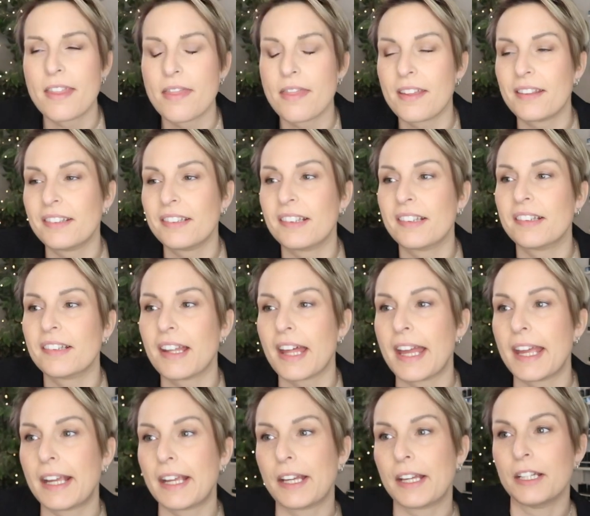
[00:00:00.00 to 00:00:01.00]
This is
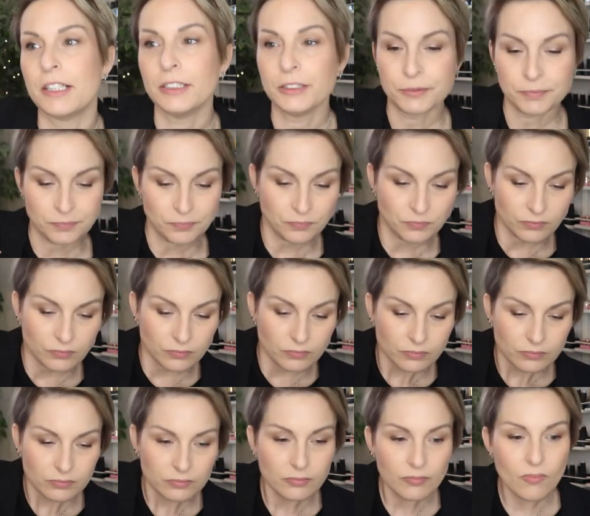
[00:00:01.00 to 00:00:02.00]
like,
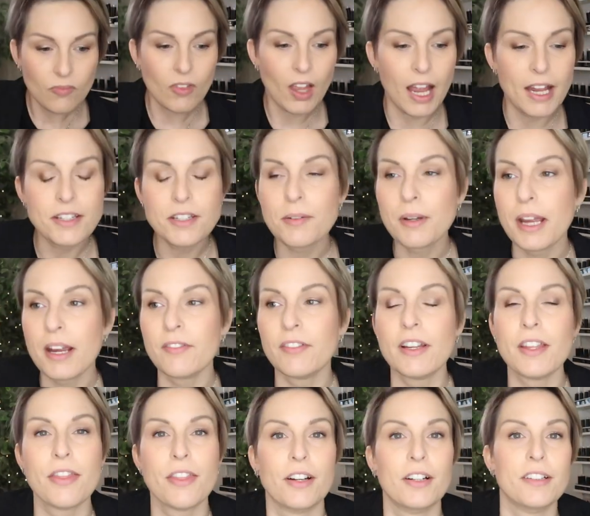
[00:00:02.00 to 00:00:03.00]
I do
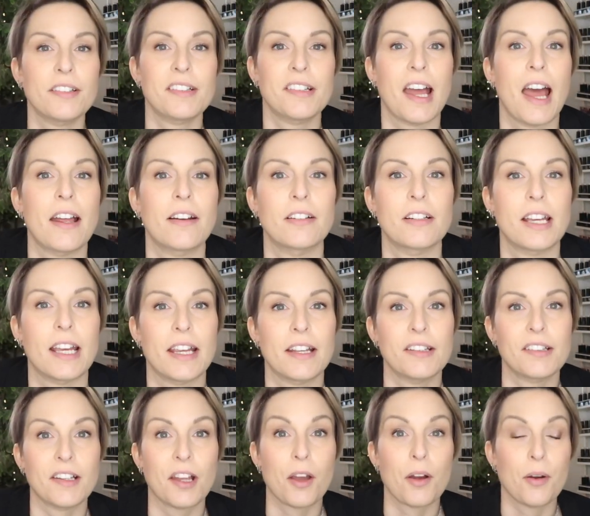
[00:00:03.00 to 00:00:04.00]
every third Saturday,
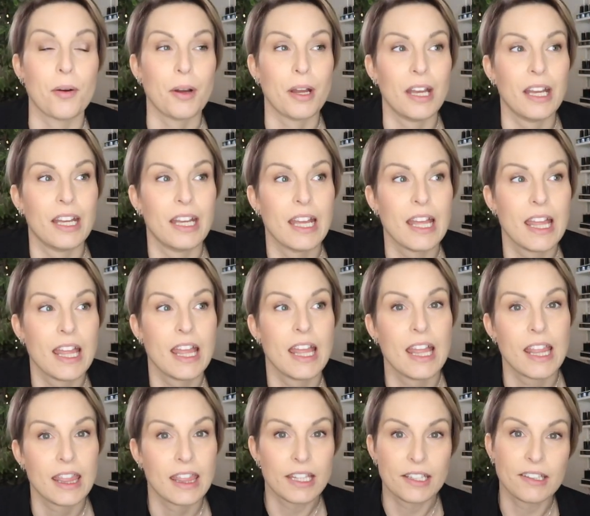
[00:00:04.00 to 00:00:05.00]
so
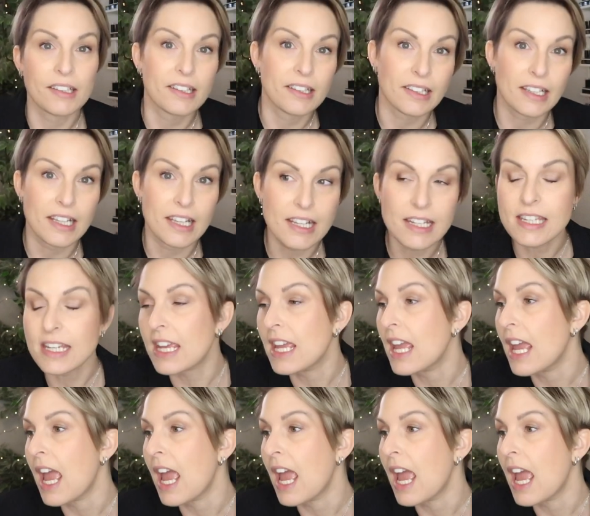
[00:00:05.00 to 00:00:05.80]
this is it.